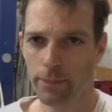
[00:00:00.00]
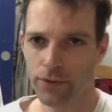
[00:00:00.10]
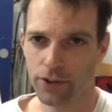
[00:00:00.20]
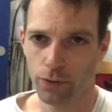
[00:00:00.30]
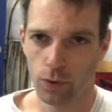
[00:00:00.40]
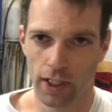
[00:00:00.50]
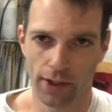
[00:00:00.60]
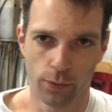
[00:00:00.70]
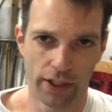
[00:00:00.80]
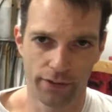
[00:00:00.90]
just going to walk
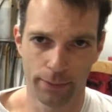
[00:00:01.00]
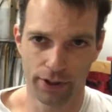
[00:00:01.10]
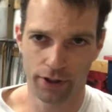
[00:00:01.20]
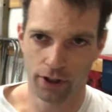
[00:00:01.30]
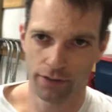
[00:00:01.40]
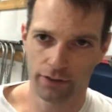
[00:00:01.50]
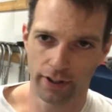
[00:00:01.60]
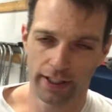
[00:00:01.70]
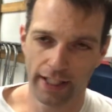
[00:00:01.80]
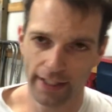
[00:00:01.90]
away from the car for the
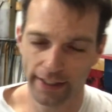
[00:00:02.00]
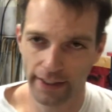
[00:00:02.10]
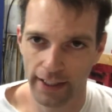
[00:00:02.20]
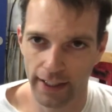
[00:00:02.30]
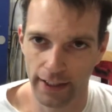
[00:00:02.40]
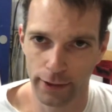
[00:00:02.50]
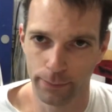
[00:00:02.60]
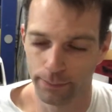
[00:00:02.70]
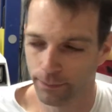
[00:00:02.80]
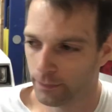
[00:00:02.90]
day. I'm
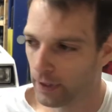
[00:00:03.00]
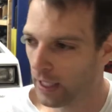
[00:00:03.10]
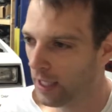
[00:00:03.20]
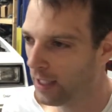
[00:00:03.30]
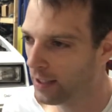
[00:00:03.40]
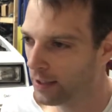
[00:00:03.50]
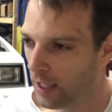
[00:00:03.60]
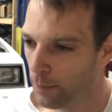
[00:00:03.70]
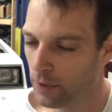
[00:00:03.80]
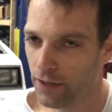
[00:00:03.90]

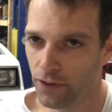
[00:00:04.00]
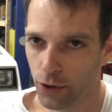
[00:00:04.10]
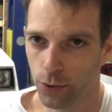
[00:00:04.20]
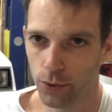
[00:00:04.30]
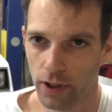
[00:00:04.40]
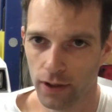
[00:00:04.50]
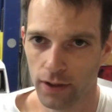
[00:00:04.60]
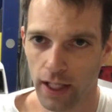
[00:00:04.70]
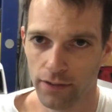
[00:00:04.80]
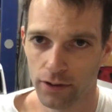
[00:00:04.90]
leaving the coolant
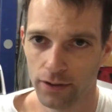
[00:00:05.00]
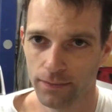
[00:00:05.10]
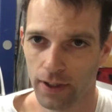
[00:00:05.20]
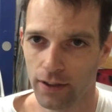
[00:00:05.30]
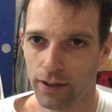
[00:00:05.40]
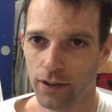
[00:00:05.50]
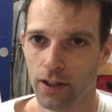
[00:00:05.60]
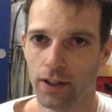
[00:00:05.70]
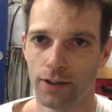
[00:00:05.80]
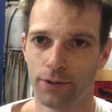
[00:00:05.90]
level a little
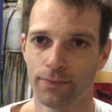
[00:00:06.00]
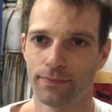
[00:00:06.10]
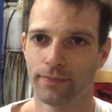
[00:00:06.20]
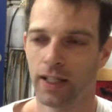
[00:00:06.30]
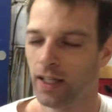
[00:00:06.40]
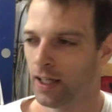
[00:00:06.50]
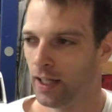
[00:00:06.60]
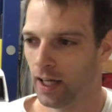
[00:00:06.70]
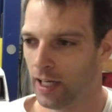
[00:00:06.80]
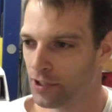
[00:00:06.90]
low.
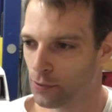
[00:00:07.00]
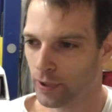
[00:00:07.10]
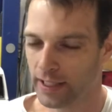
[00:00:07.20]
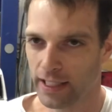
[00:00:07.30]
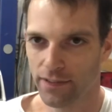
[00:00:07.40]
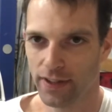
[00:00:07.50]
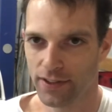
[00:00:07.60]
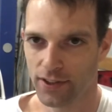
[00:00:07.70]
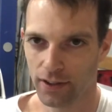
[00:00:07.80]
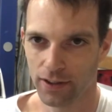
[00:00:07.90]
I just want to give the
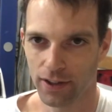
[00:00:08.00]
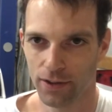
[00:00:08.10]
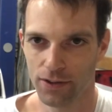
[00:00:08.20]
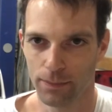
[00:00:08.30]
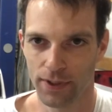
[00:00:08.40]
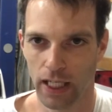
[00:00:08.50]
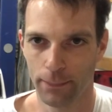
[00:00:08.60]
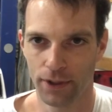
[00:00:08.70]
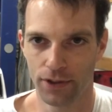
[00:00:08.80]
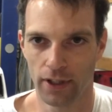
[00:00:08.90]
silicone some time to
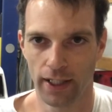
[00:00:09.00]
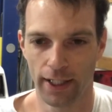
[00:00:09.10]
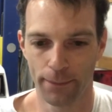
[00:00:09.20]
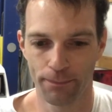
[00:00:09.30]
dry.